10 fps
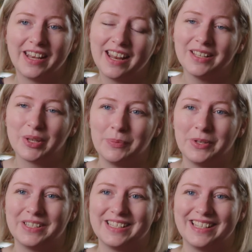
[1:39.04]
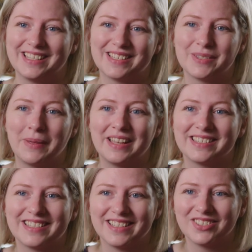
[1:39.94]
in any community is a space
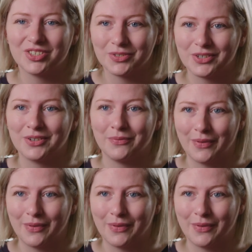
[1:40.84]
that children and